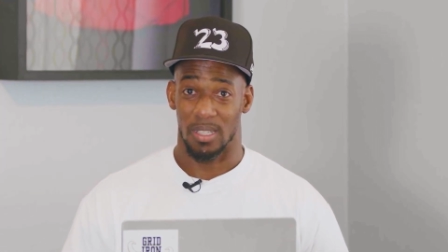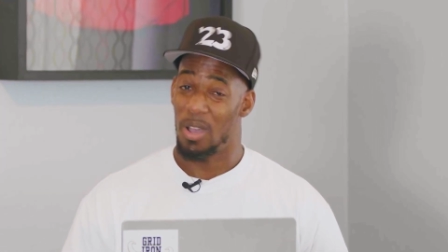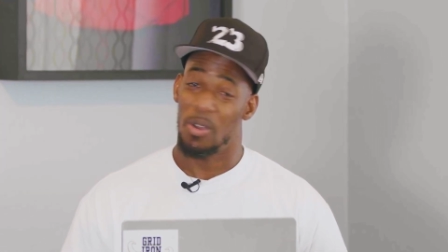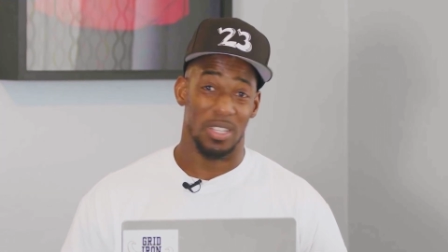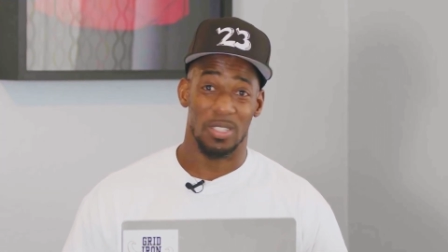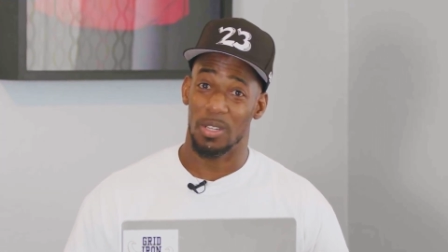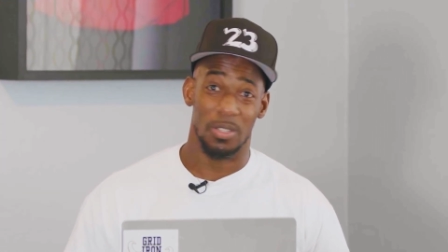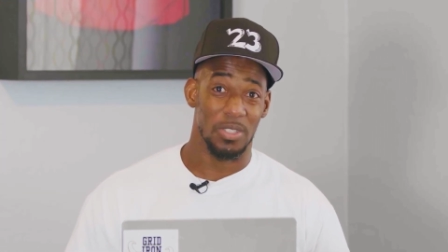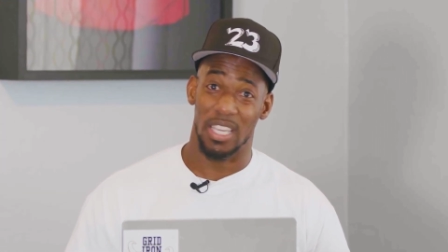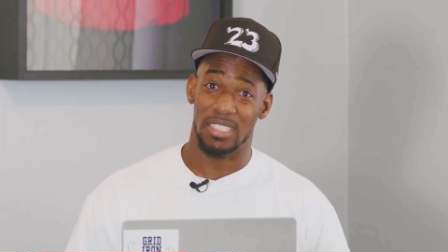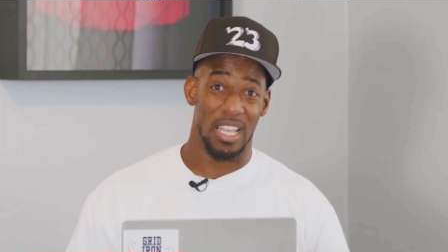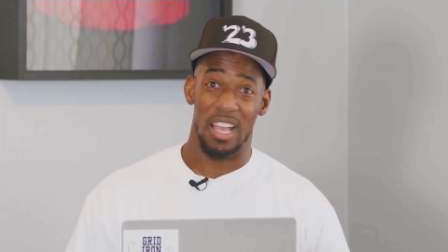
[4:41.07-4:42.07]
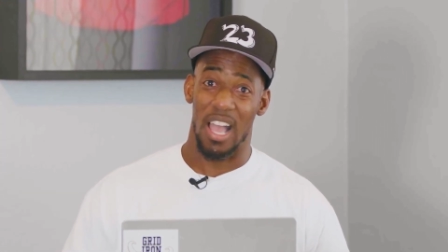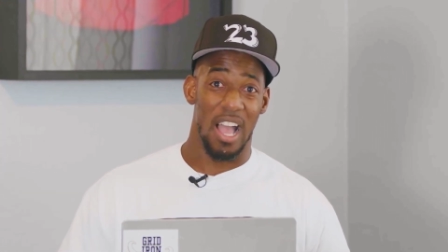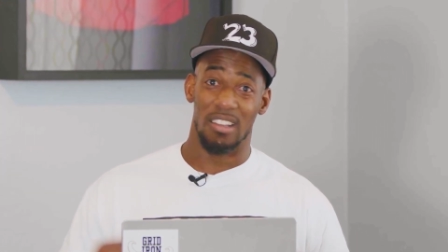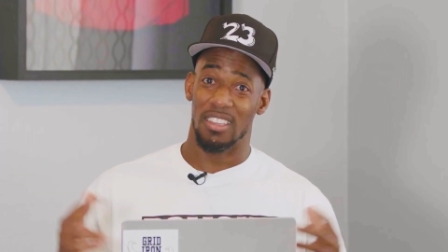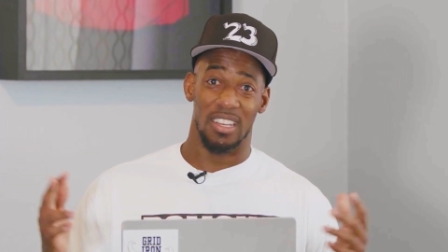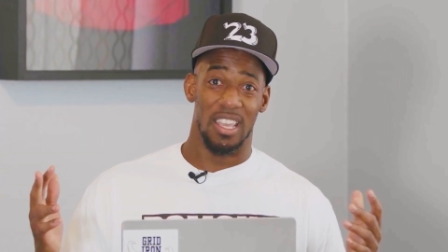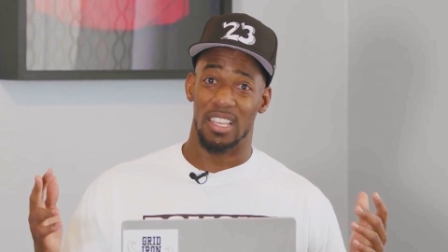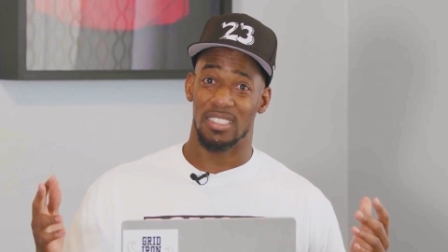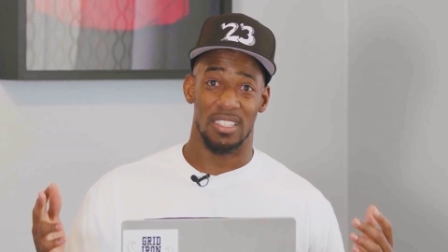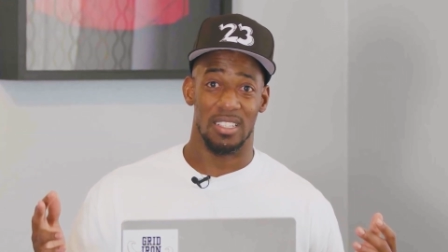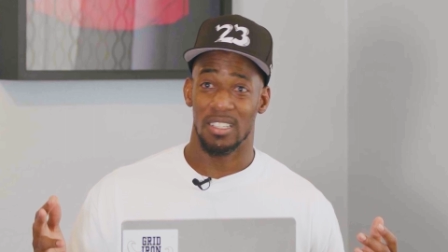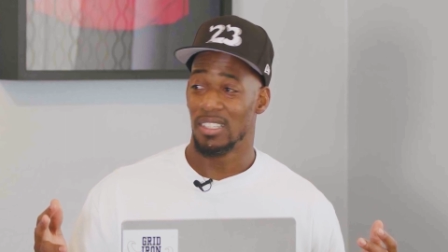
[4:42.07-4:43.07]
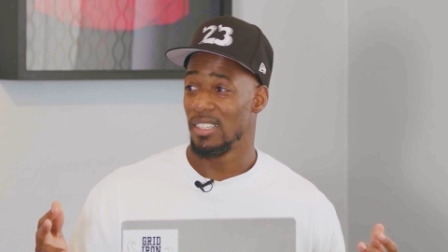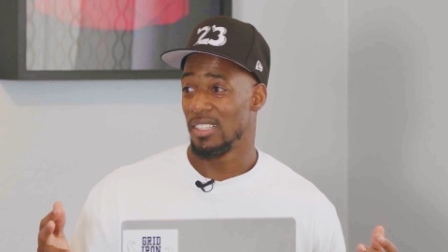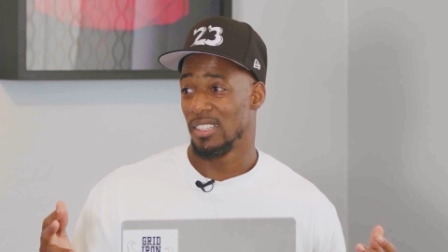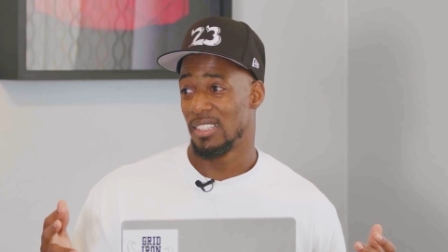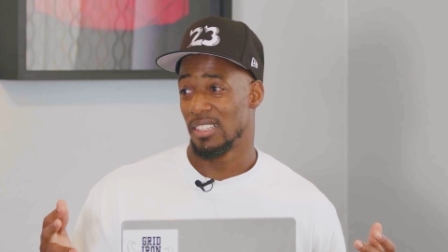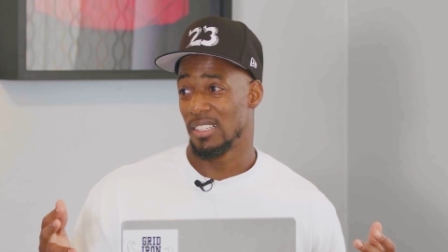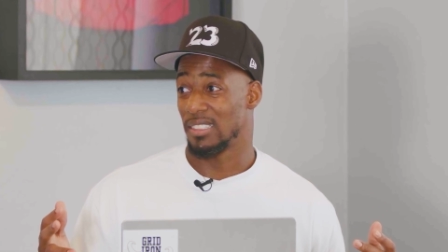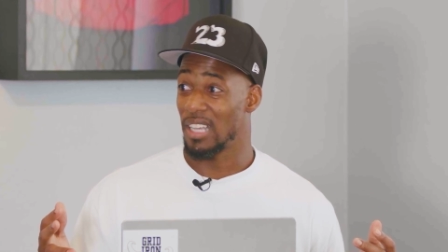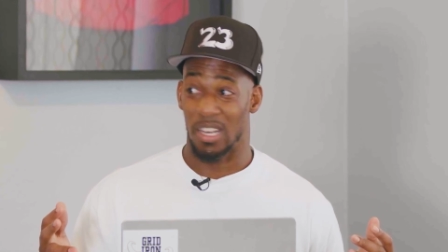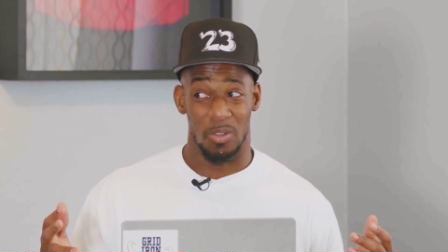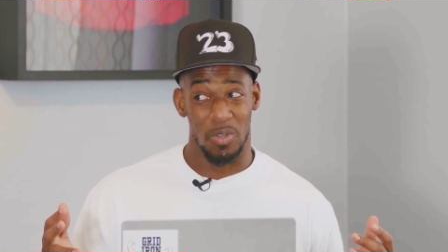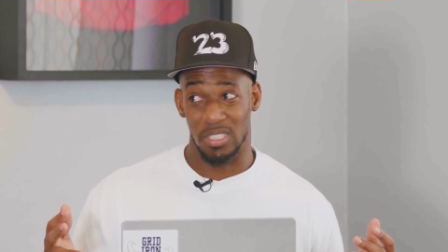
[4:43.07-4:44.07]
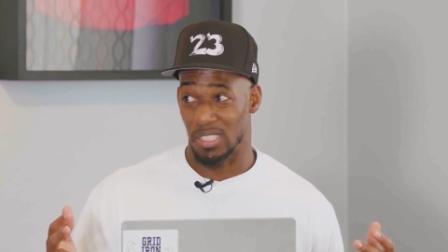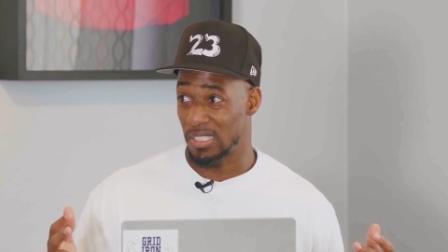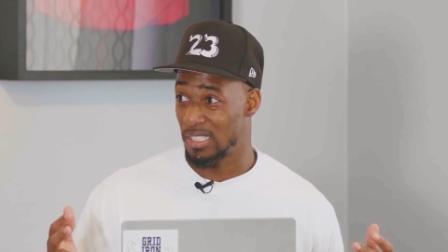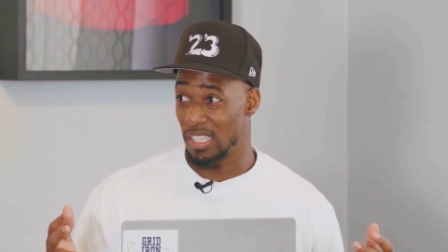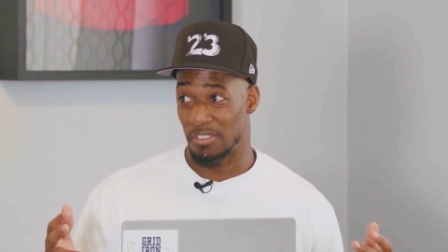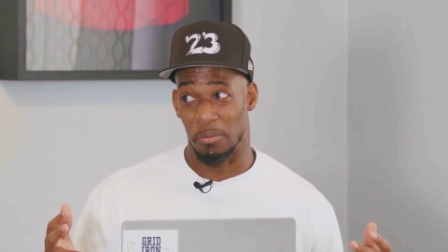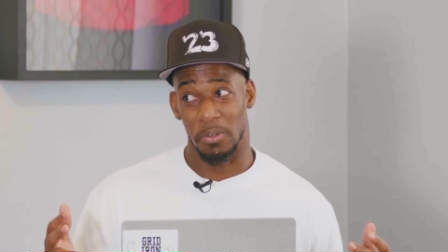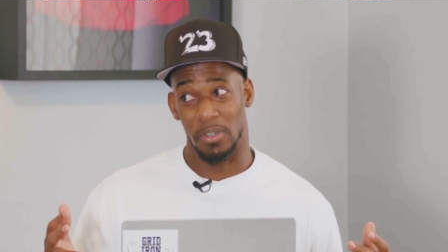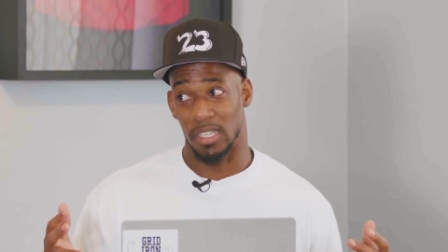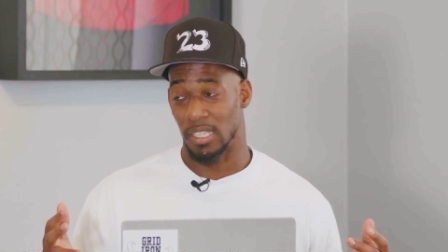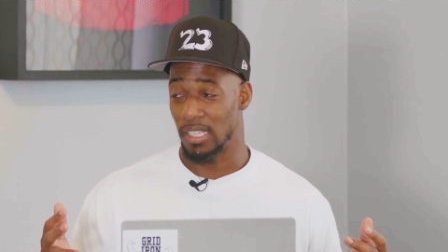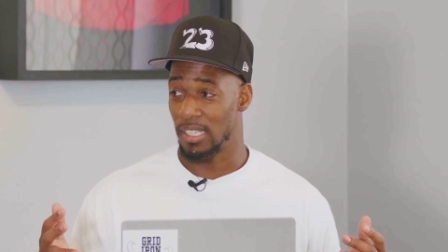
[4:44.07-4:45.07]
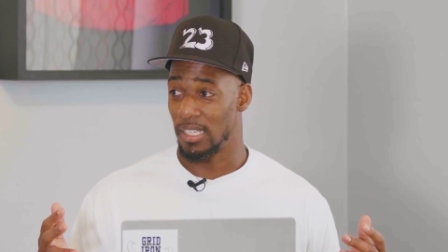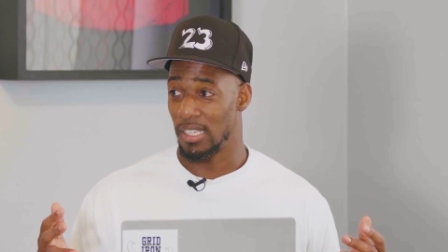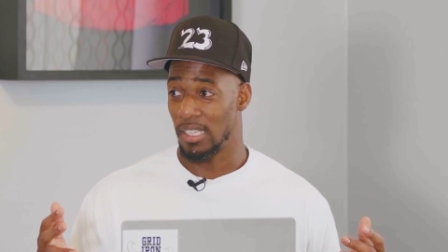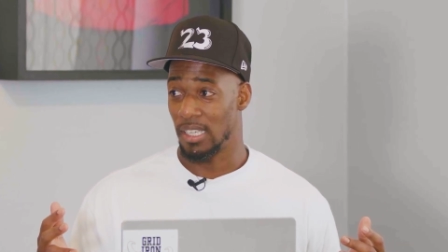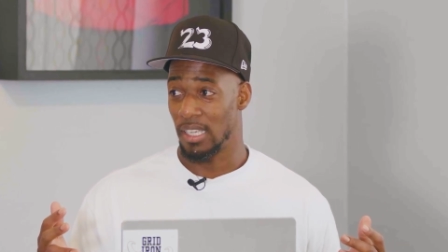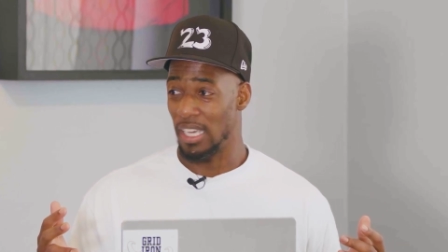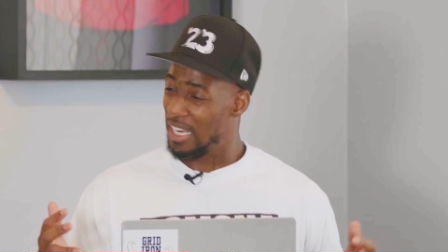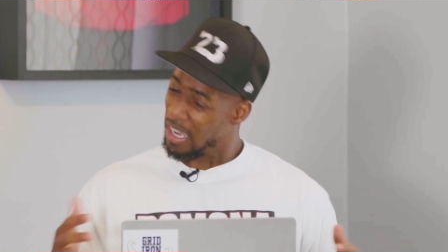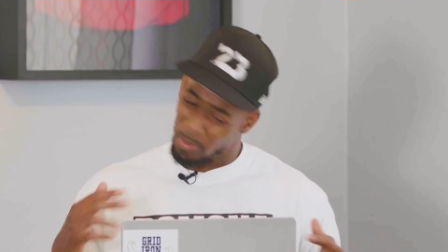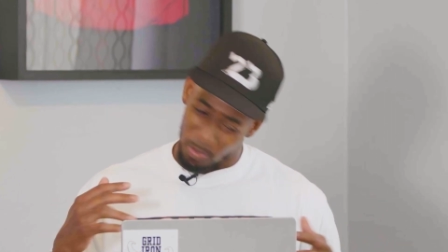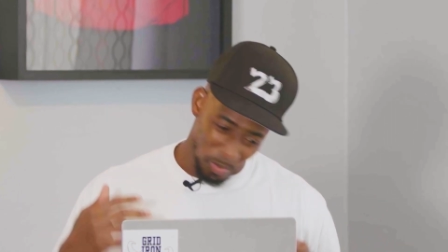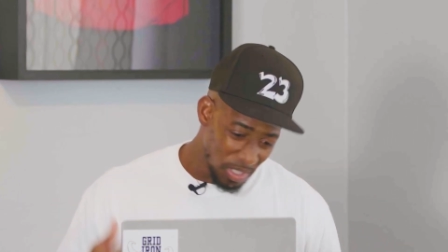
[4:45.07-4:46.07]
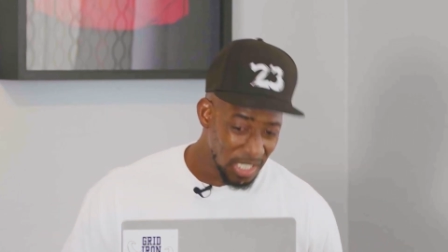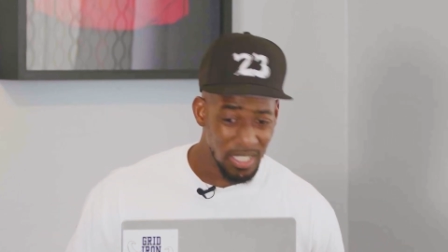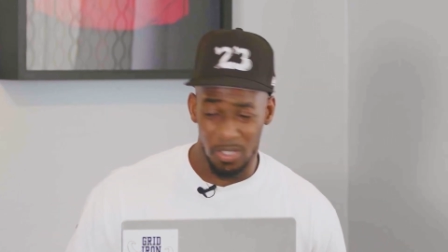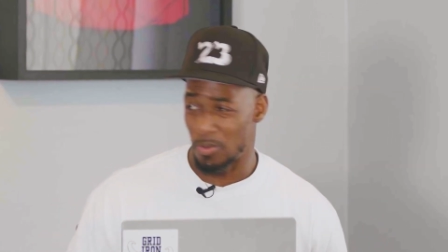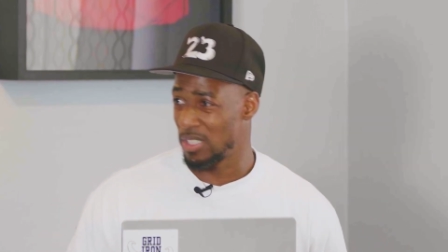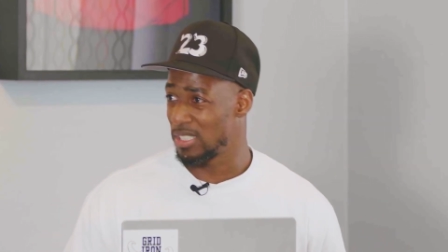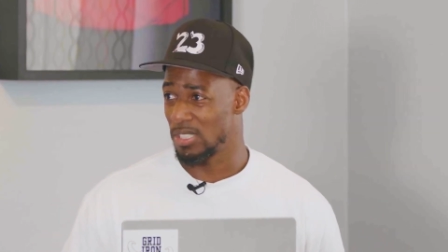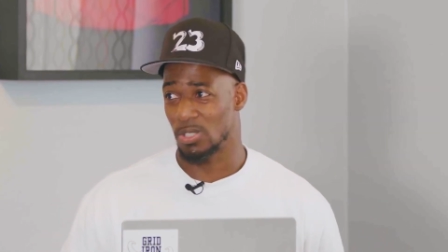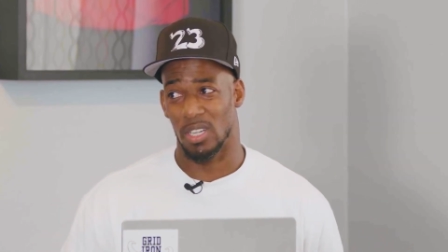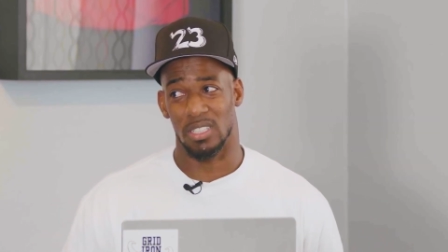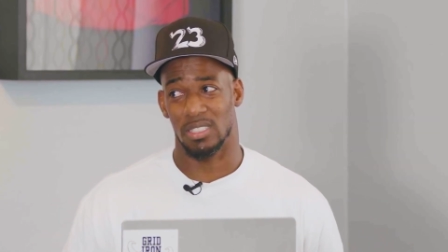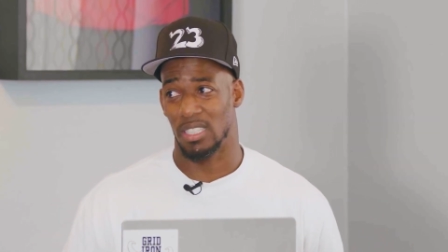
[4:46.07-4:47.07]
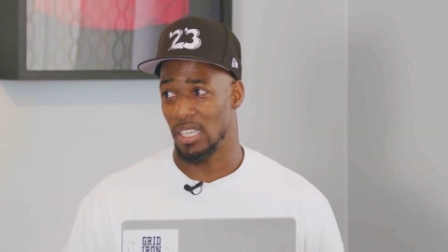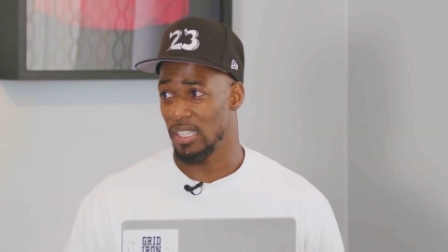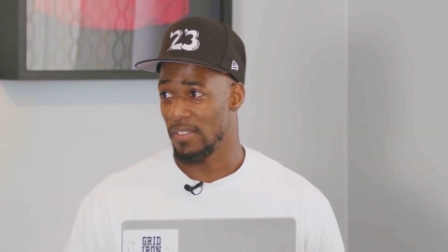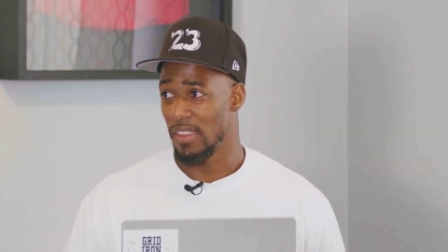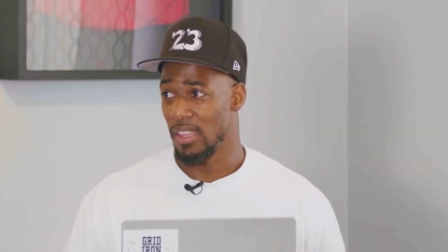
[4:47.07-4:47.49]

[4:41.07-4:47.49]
Oh, Antonio Gates, I'll get hezzy because I don't want the stiff boy. And I really don't want the truck stick.